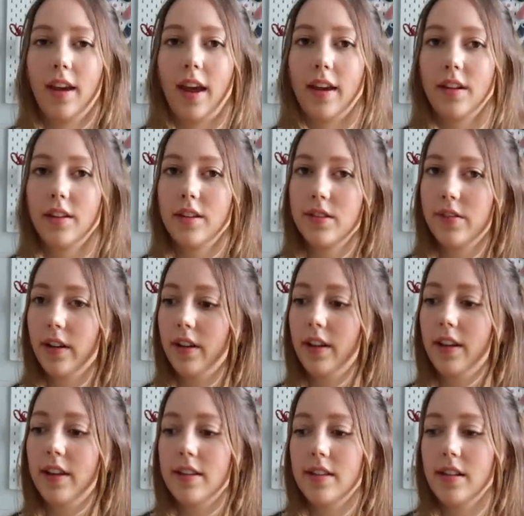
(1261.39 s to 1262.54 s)
And it looks fairly
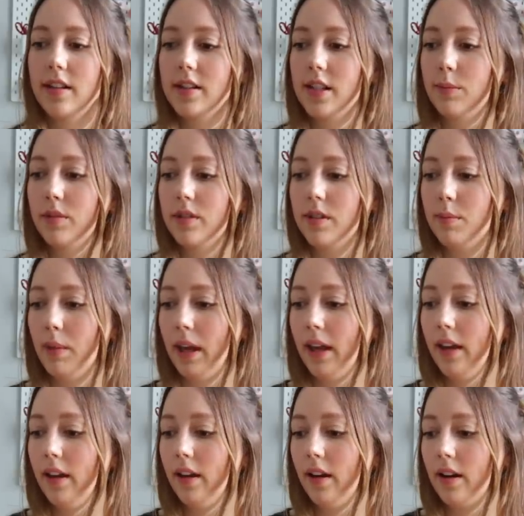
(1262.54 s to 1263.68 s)
easy and simple to
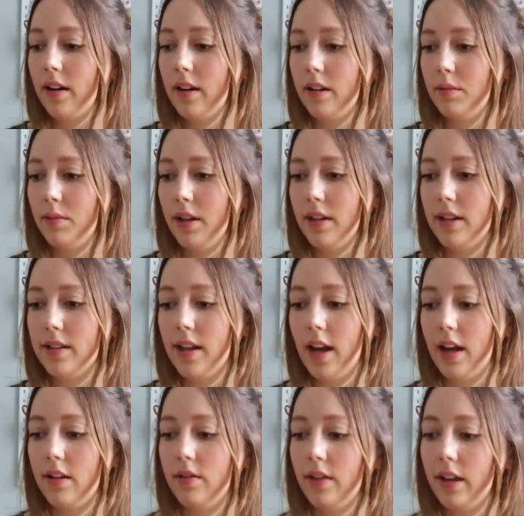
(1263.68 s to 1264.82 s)
make. Um, it does
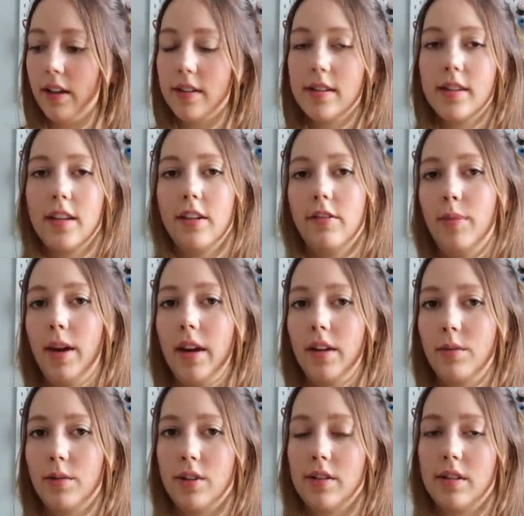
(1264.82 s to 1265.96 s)
have like a sleeve band,
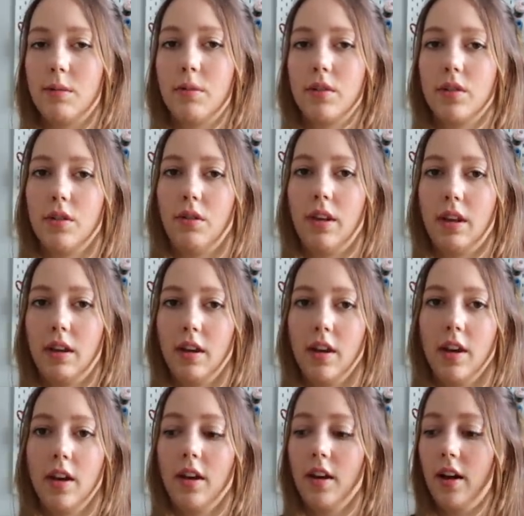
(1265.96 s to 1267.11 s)
which is similar to the
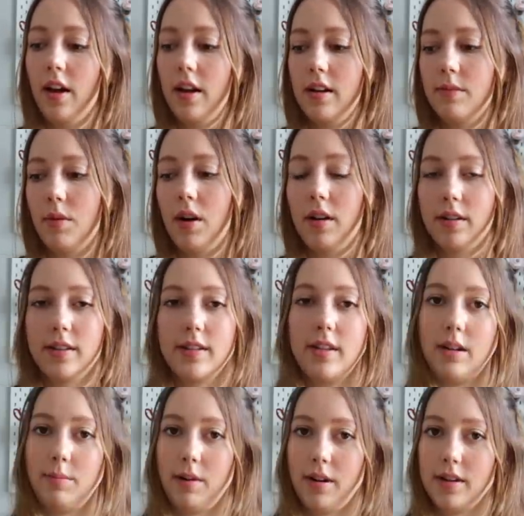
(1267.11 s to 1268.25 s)
um,
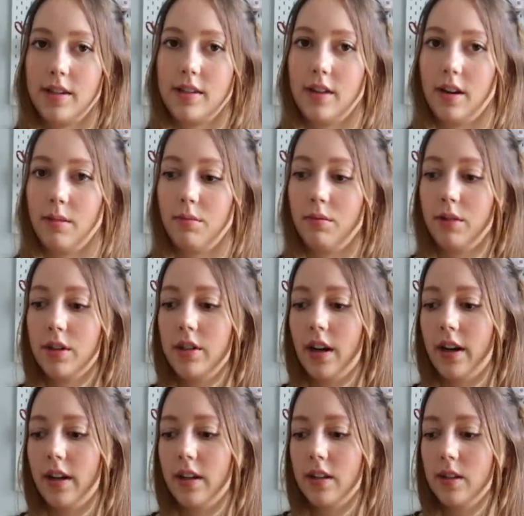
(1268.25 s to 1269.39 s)
Agustina boxy top, which
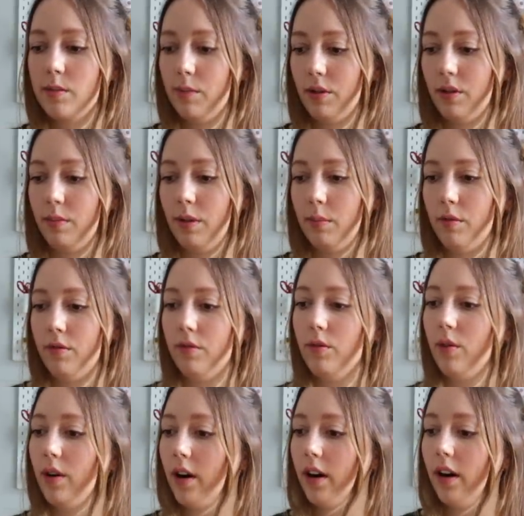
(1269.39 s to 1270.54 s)
I spoke about
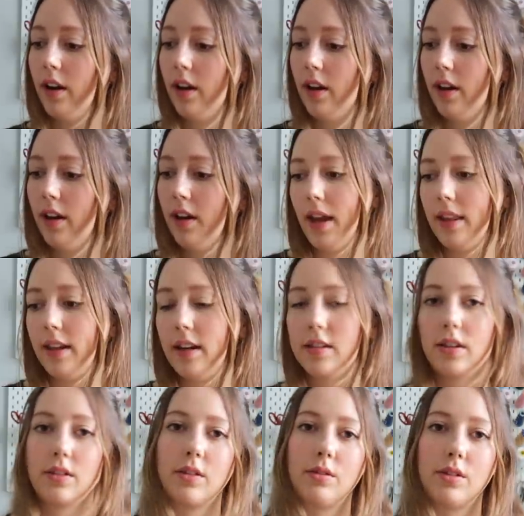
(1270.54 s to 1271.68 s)
before. And then it's
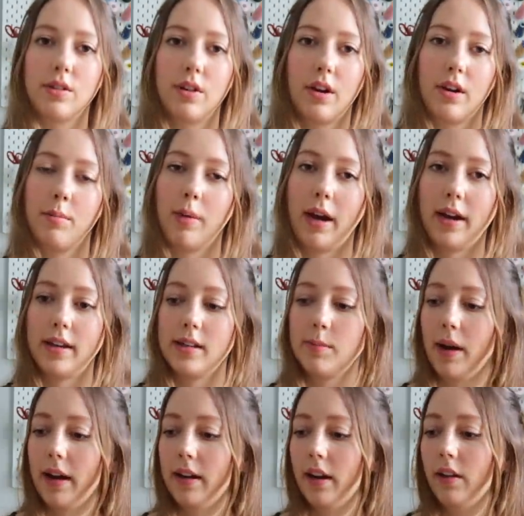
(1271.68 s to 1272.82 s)
also just got bias
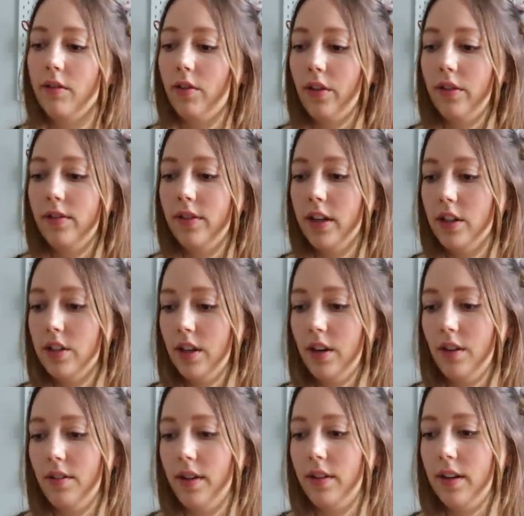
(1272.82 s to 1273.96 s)
binding for the finishing
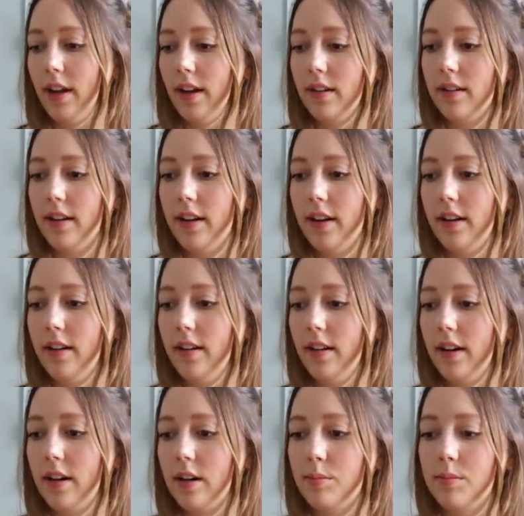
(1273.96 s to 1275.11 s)
around the neckline.
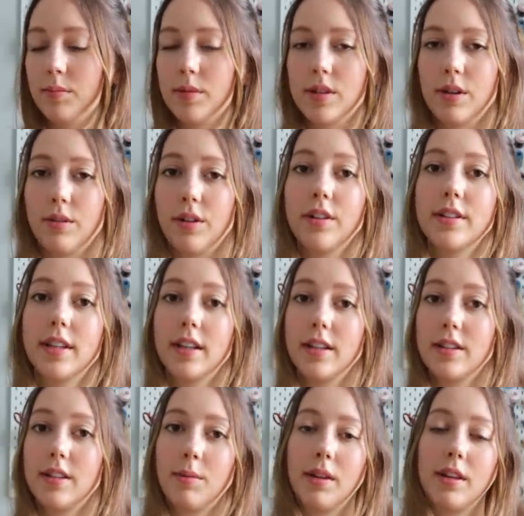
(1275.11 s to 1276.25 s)
Um, so it looks like it's
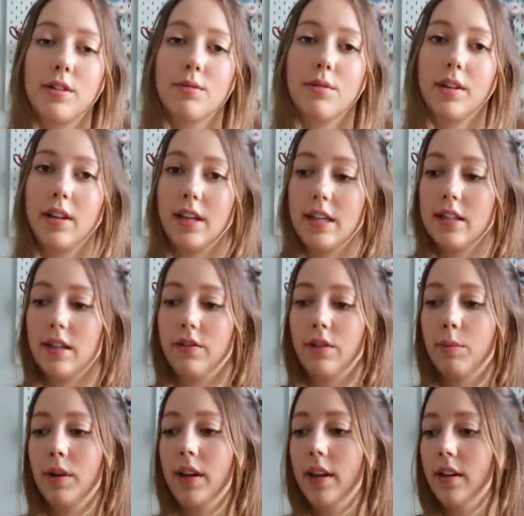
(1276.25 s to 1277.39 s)
something that's really easy for
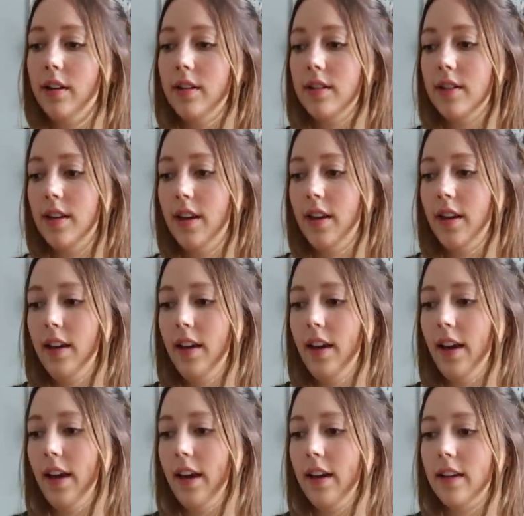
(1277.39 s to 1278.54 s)
beginners
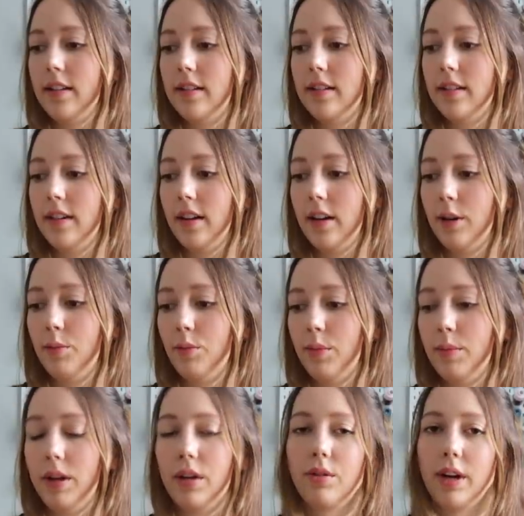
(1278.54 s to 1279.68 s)
and um, would
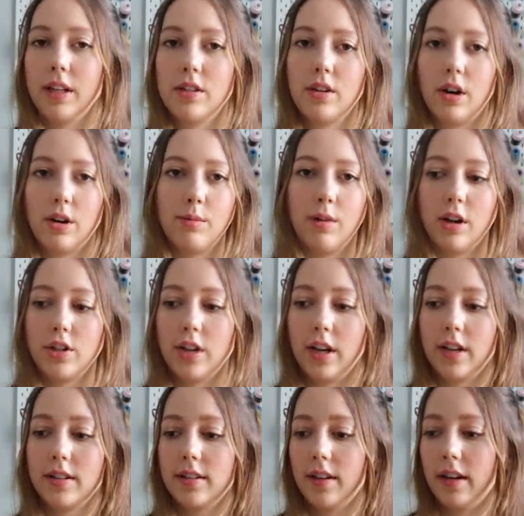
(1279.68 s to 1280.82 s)
be a great starter
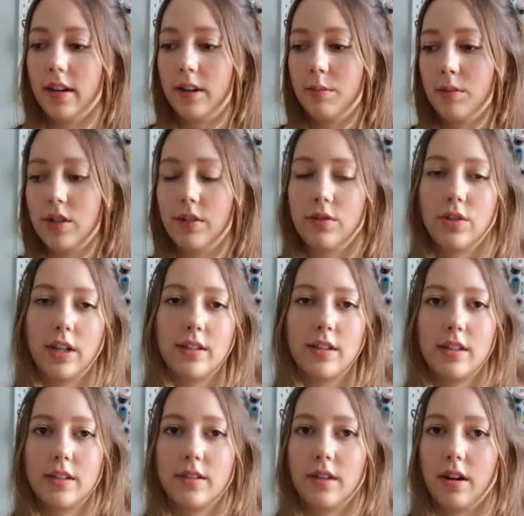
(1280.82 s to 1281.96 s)
project. Um, shift
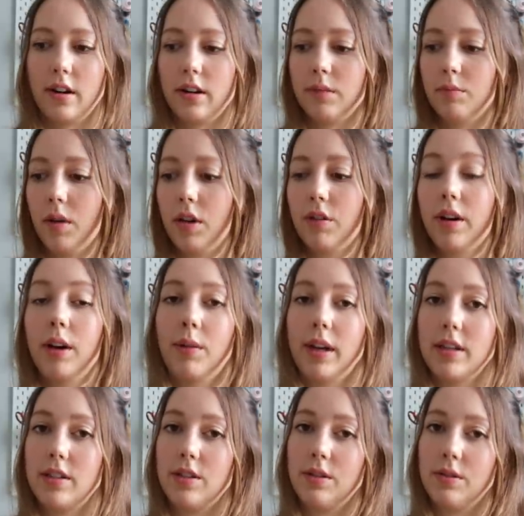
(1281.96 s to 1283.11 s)
dresses are a great way
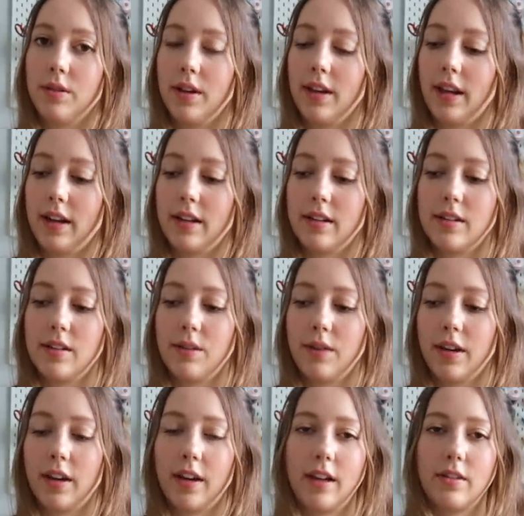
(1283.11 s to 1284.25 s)
to get into sewing
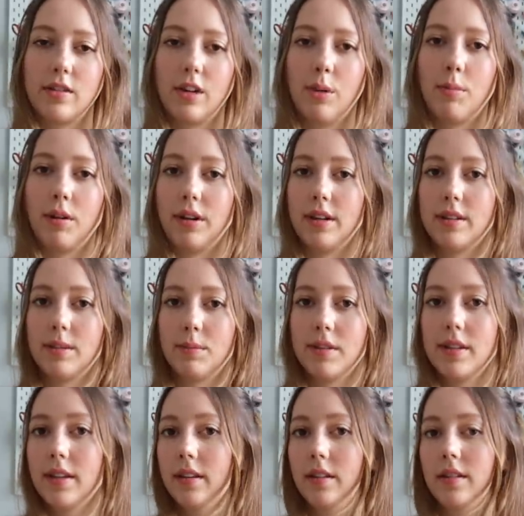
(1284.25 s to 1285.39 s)
and kind of start building some
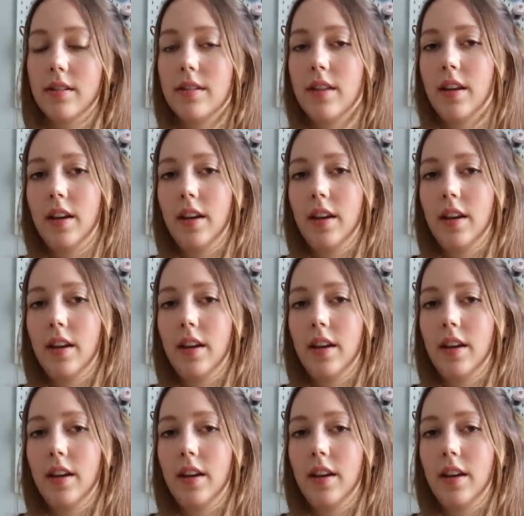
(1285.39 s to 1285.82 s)
skills